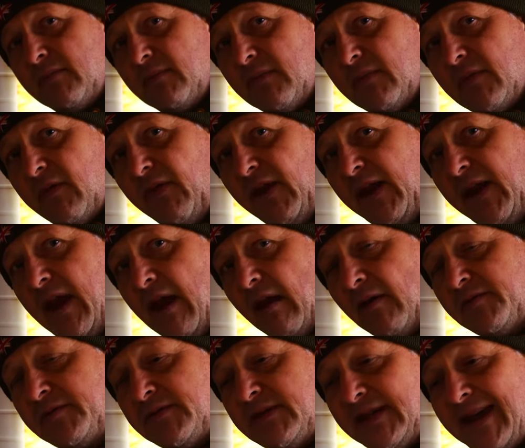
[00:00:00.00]
the video
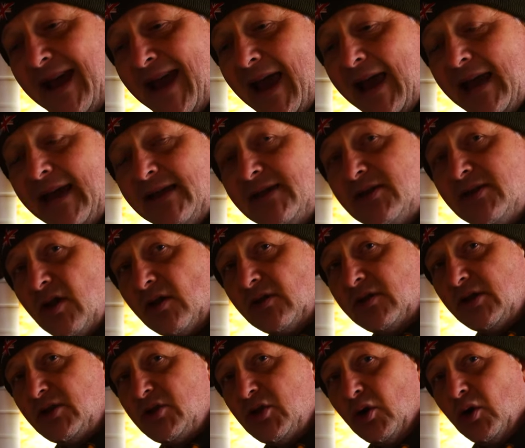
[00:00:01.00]
of today is not
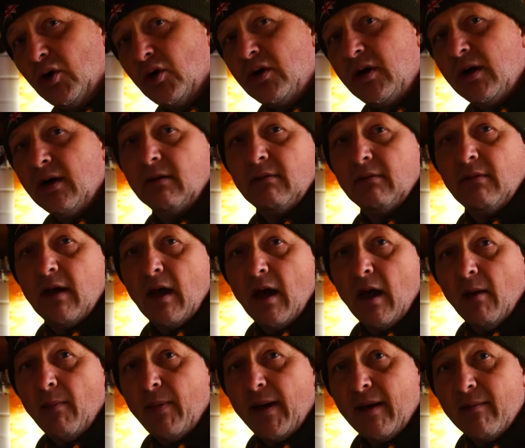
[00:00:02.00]
to talk
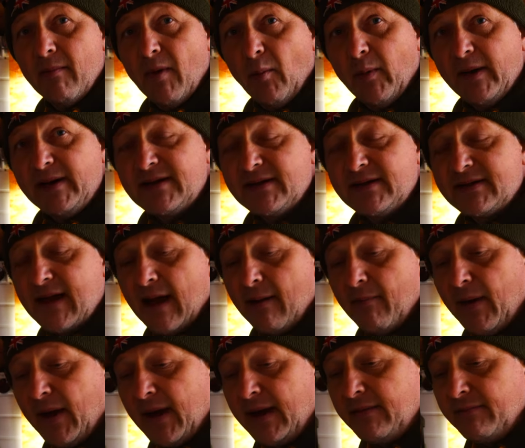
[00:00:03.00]
about my winter
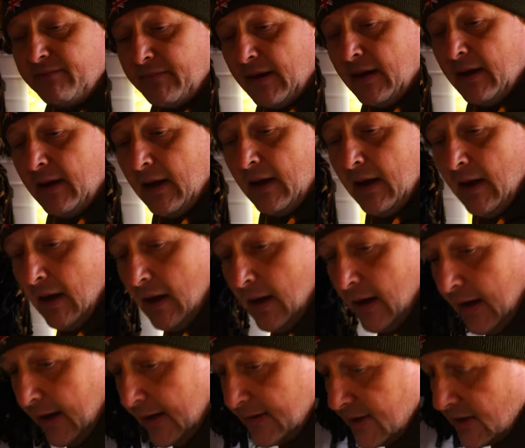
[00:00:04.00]
campaign,
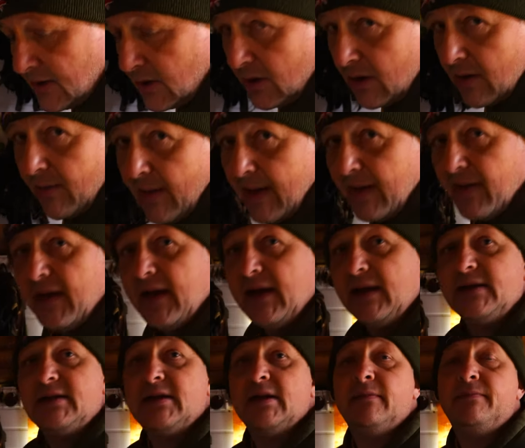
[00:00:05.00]
it's to talk about
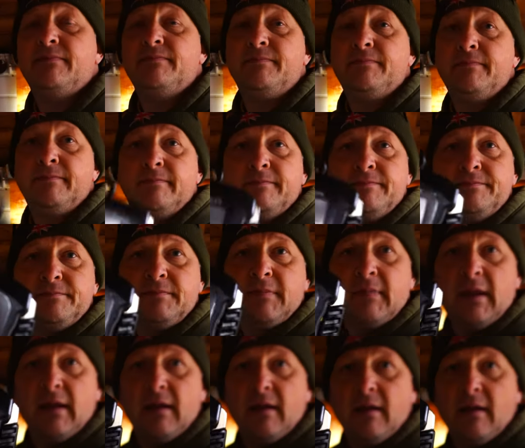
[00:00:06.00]
these.
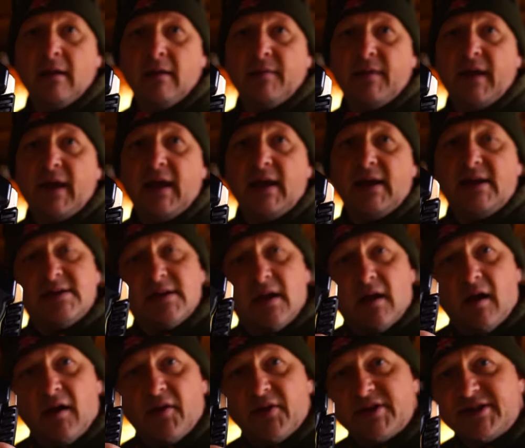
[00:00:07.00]
These
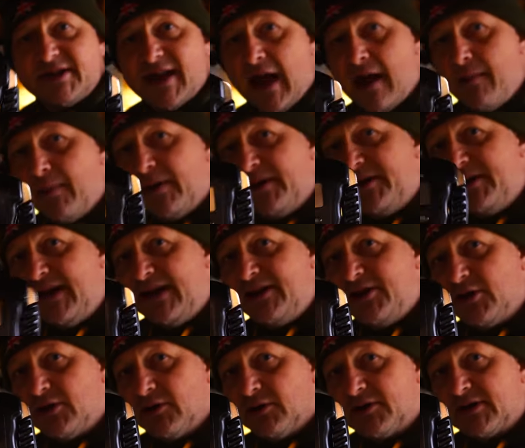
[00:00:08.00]
are the Saber
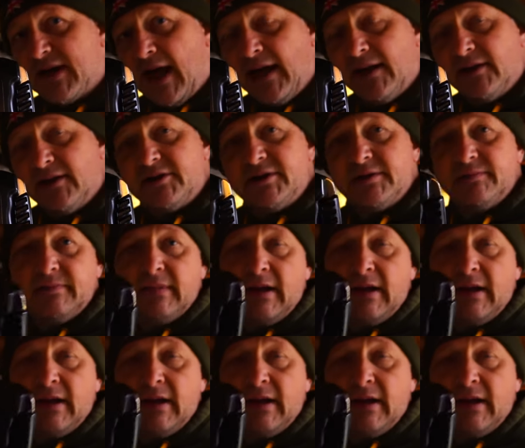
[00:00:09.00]
digital scales,